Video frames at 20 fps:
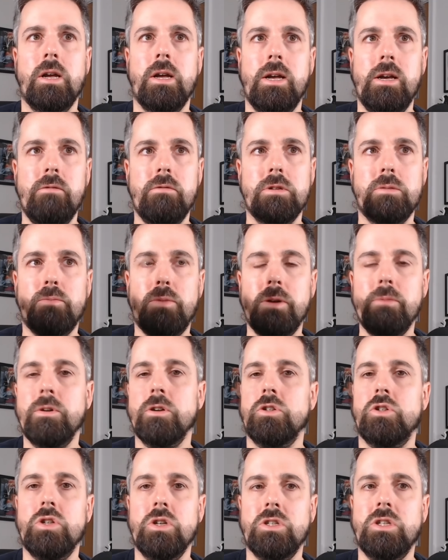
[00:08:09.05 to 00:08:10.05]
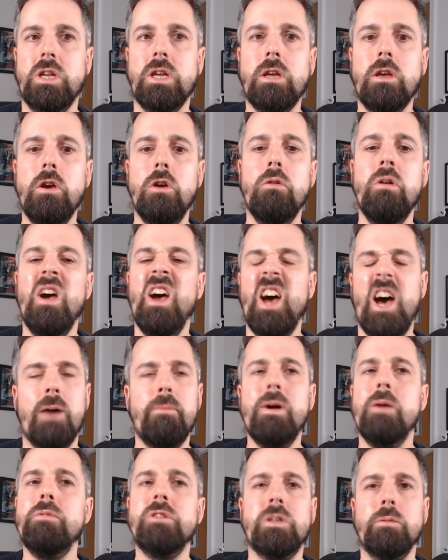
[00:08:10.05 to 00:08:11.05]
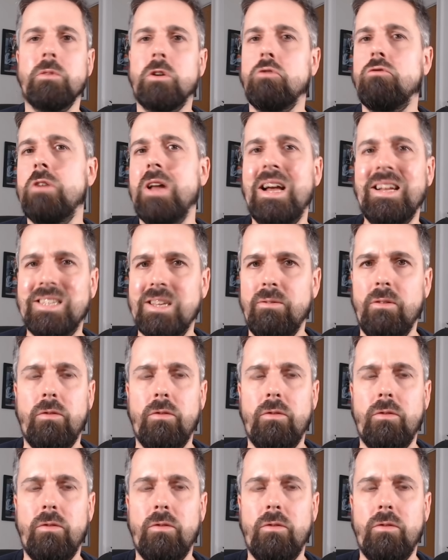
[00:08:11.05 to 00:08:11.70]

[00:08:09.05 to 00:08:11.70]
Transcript: It was pretty much just EQ and maybe some creative